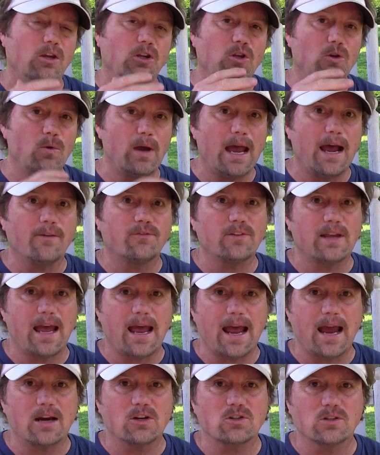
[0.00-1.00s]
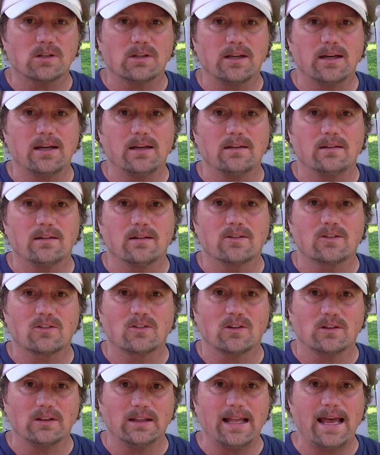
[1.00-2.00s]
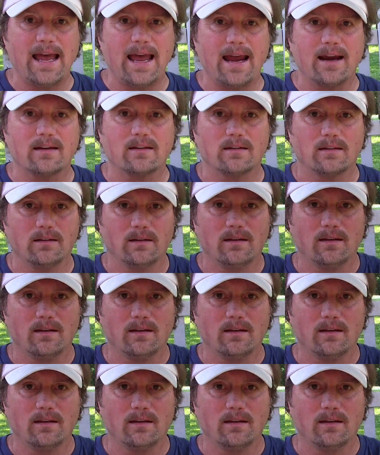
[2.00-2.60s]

you have to actually select